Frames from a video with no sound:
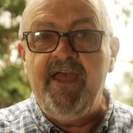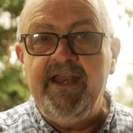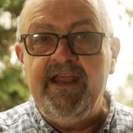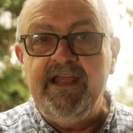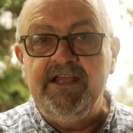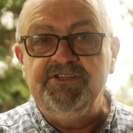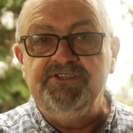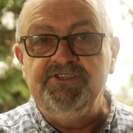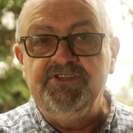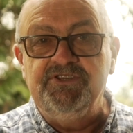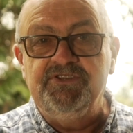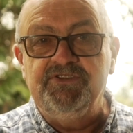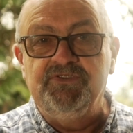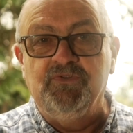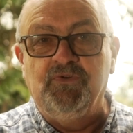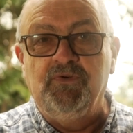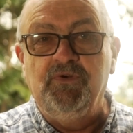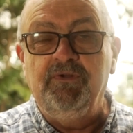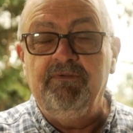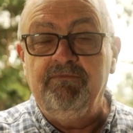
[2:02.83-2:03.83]
Etsy
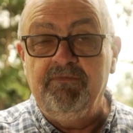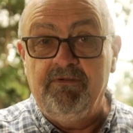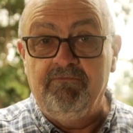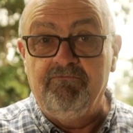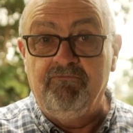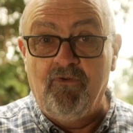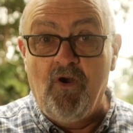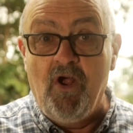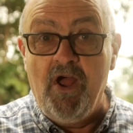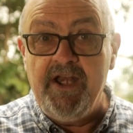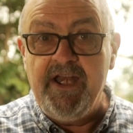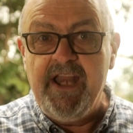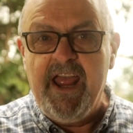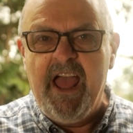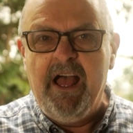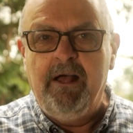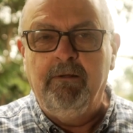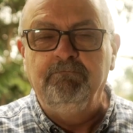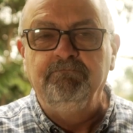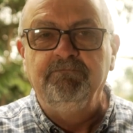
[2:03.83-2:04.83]
store right
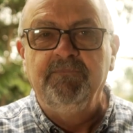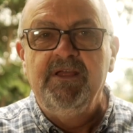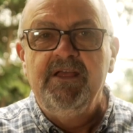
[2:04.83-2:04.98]
now